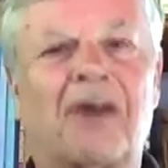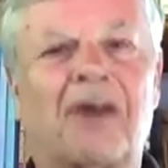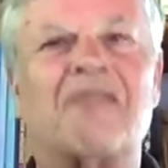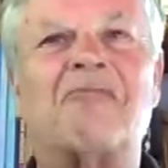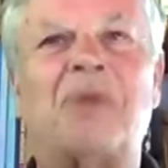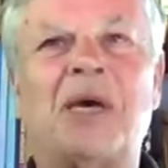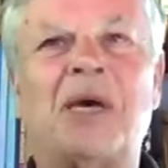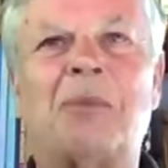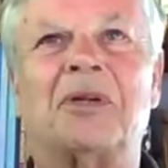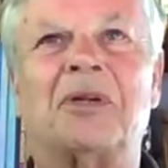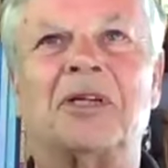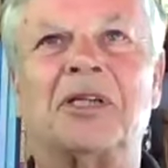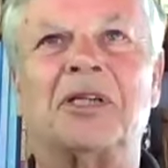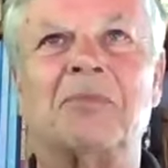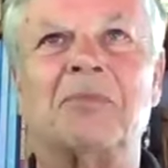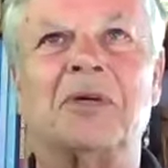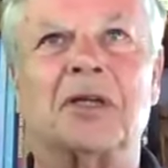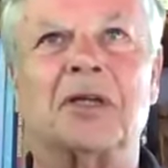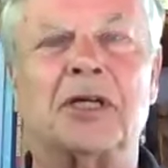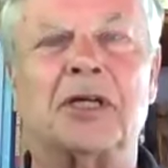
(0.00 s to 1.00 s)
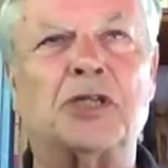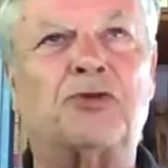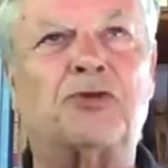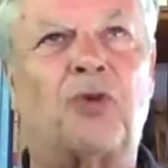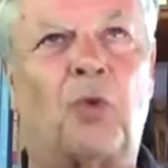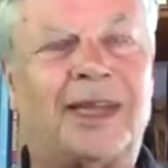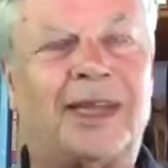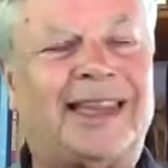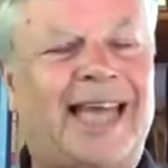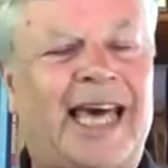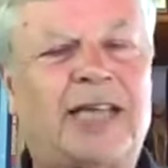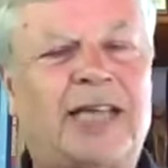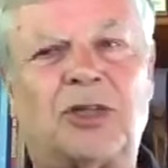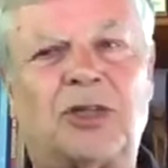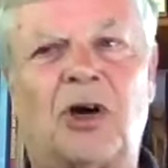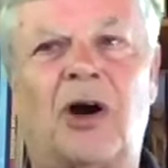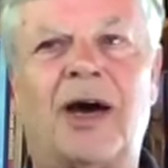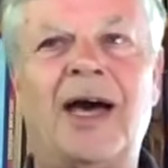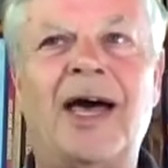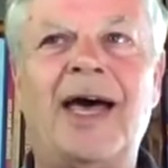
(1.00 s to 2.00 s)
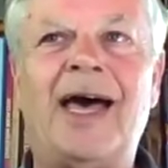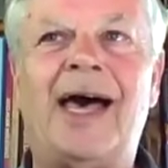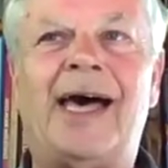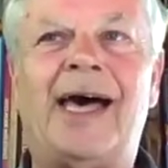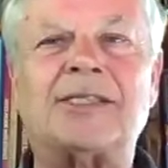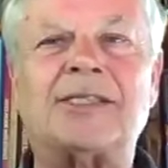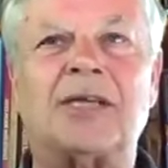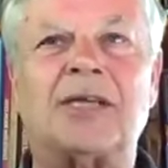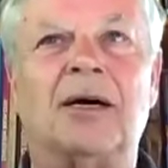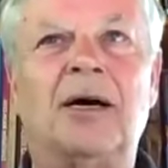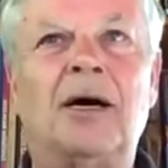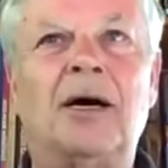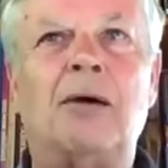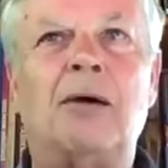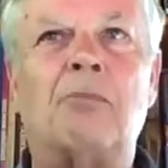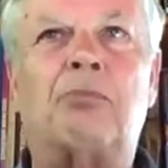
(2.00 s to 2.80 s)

of people in the Middle East for what they saw as a